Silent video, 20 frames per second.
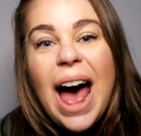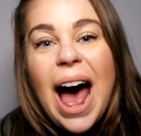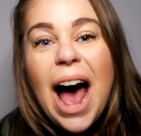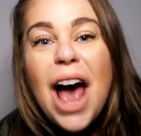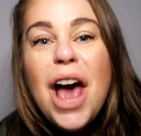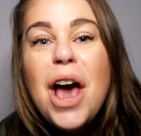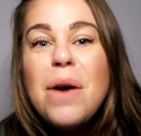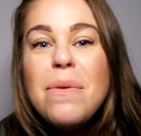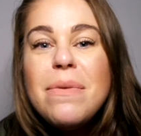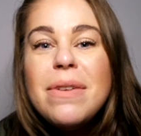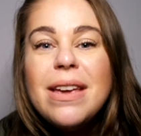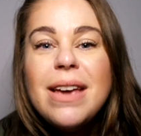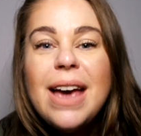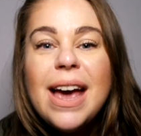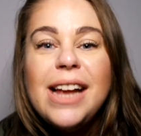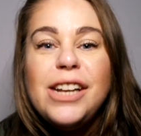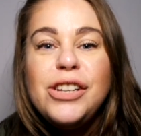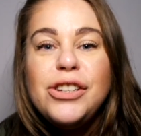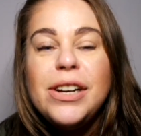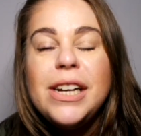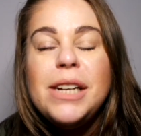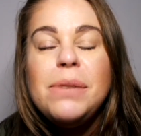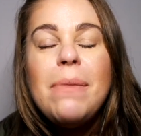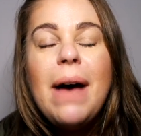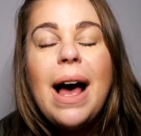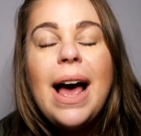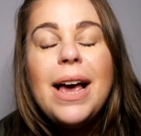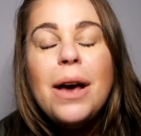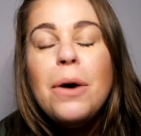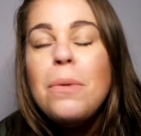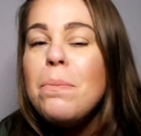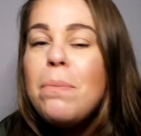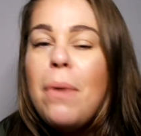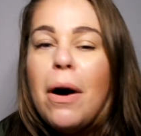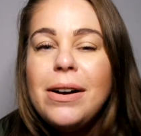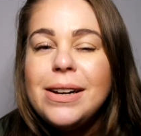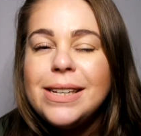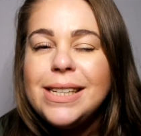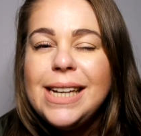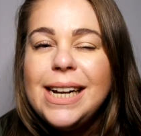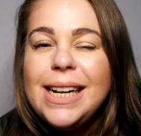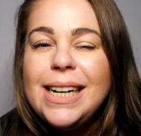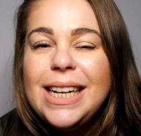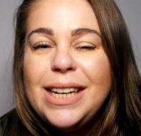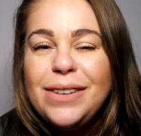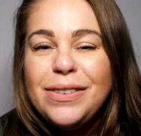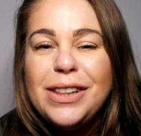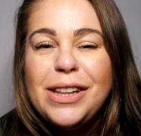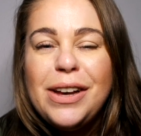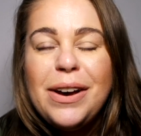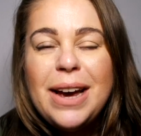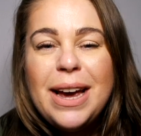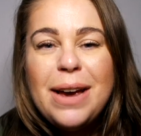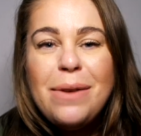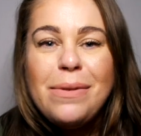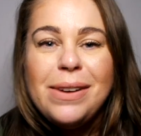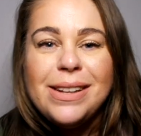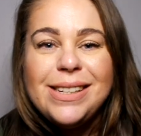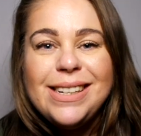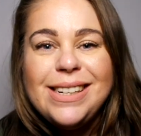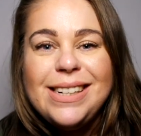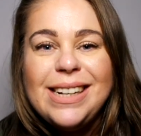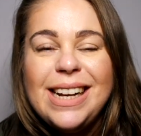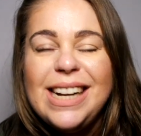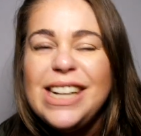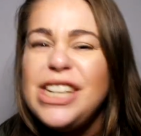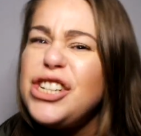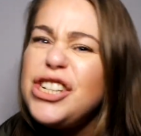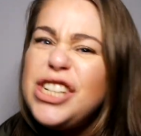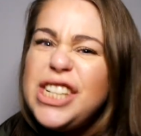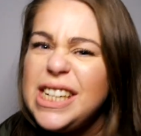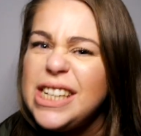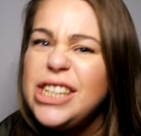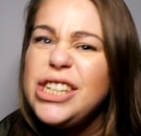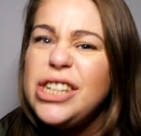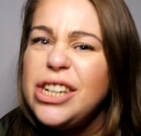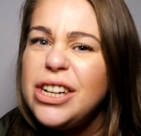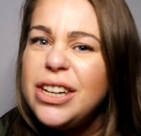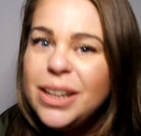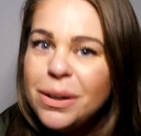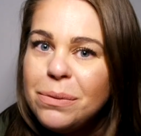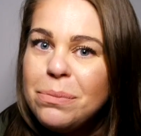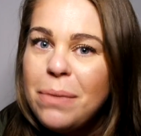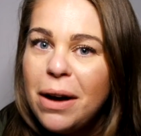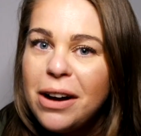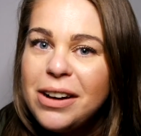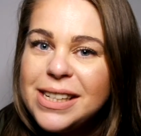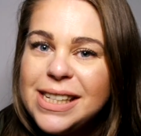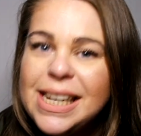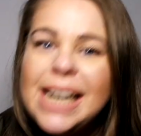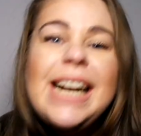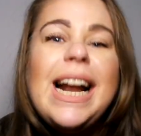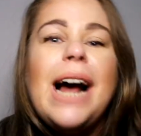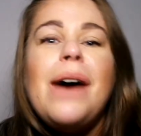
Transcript: I hope you enjoyed my unboxing, even though it wasn't a traditional unboxing.